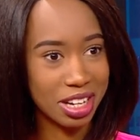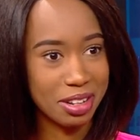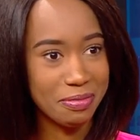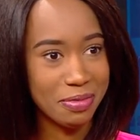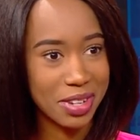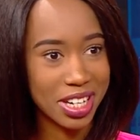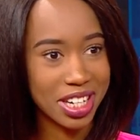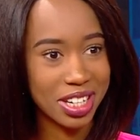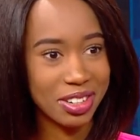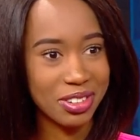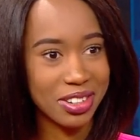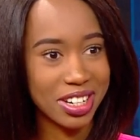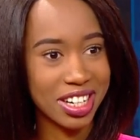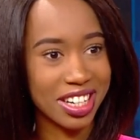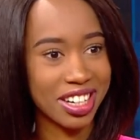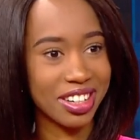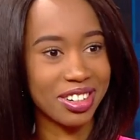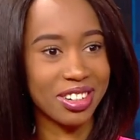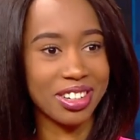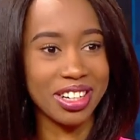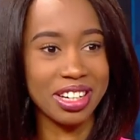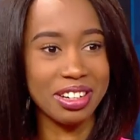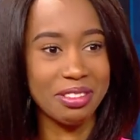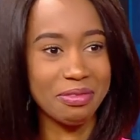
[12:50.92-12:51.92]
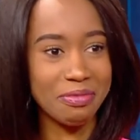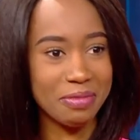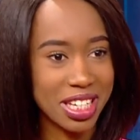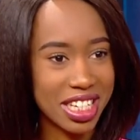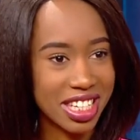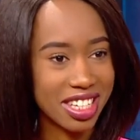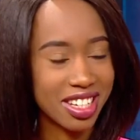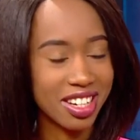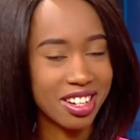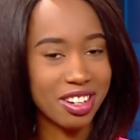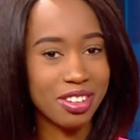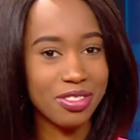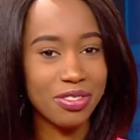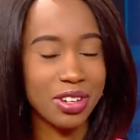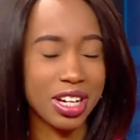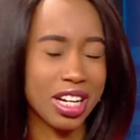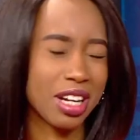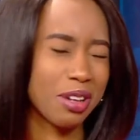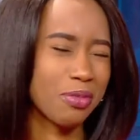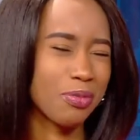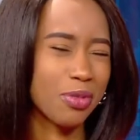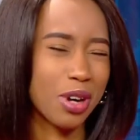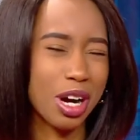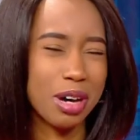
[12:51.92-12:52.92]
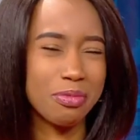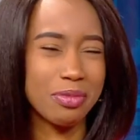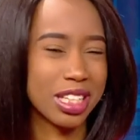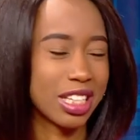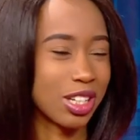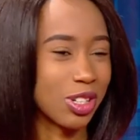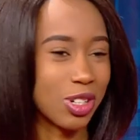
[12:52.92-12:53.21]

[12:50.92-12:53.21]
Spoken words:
anyone, I don't help myself, and I'll probably